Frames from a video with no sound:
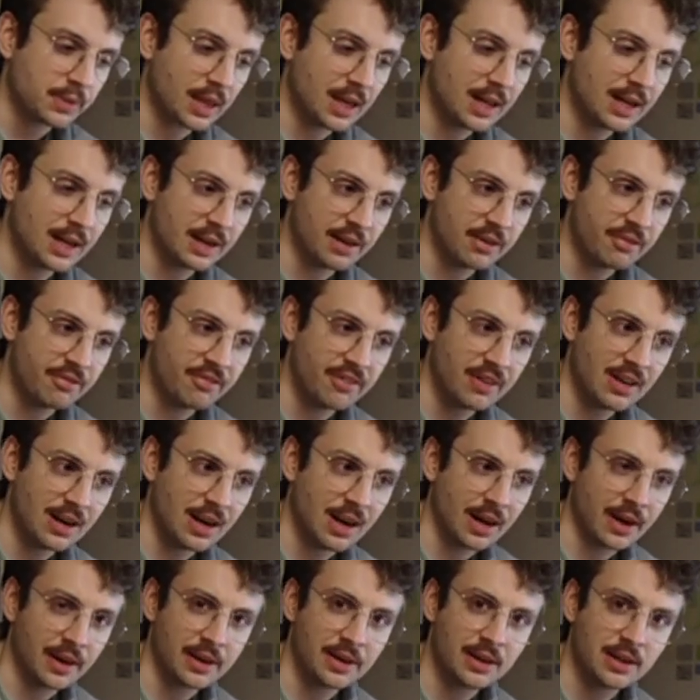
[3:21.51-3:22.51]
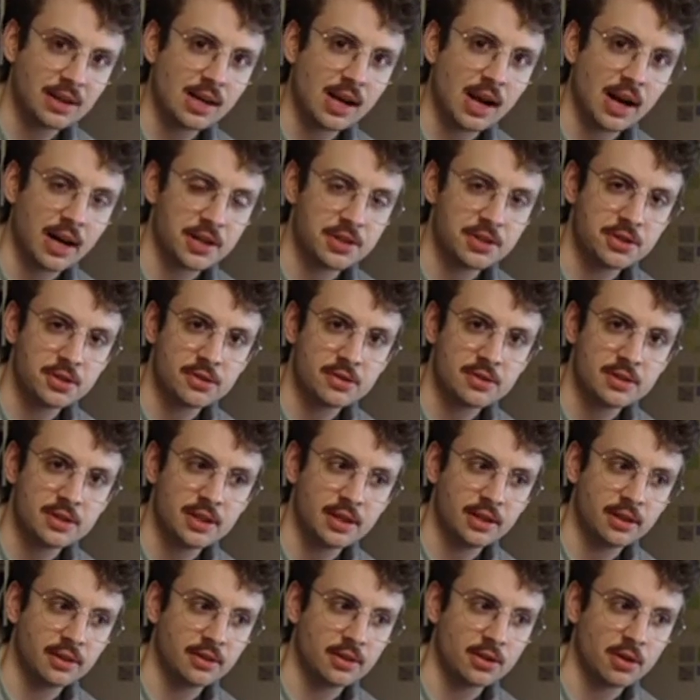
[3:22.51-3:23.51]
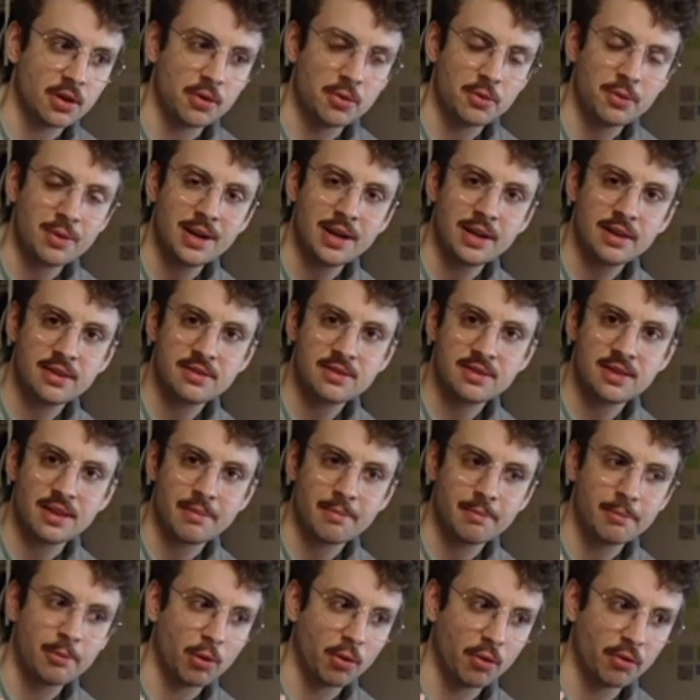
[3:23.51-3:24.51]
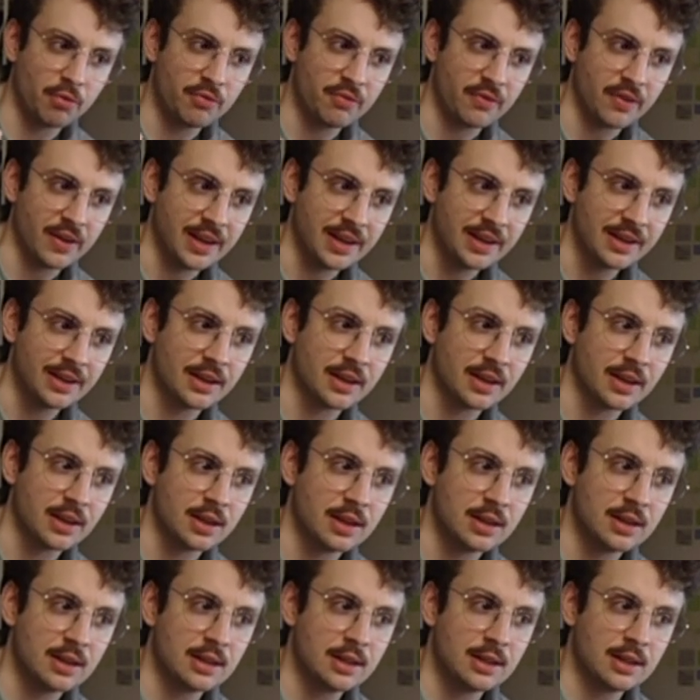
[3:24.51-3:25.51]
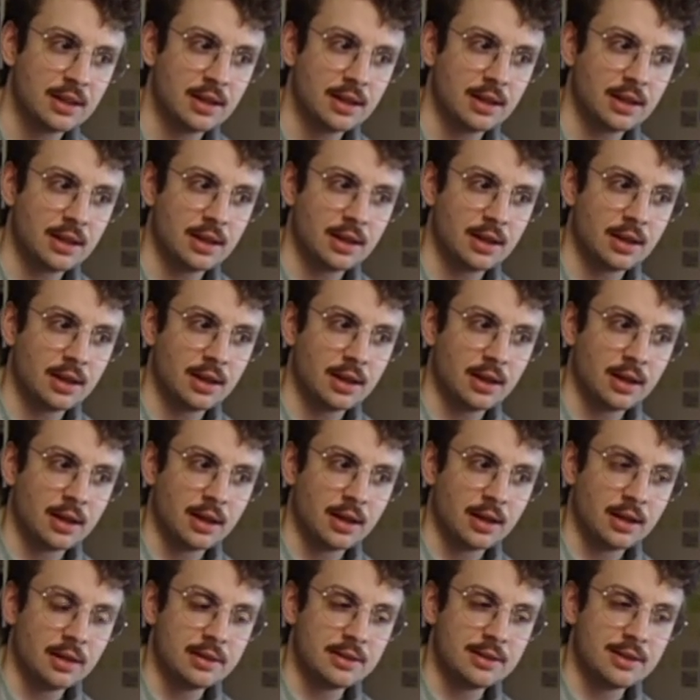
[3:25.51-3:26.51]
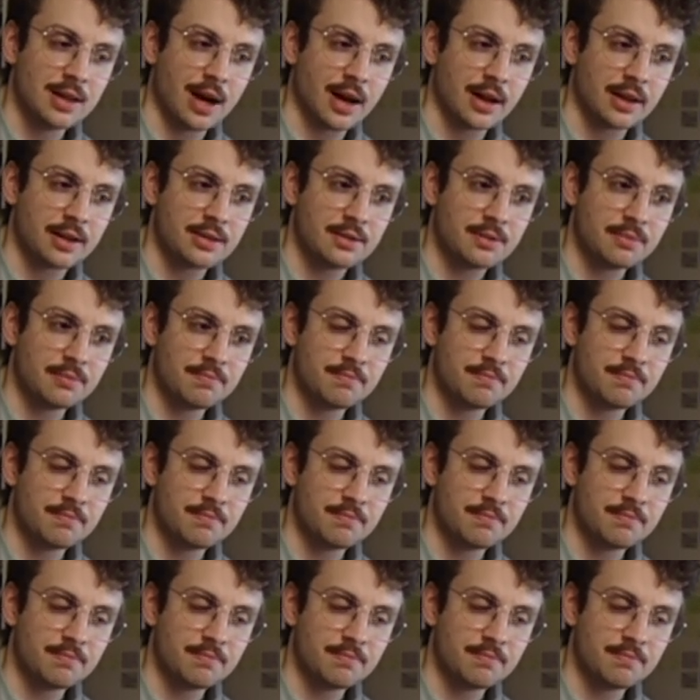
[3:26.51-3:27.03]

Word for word: and I feel like I just need a really simple thing that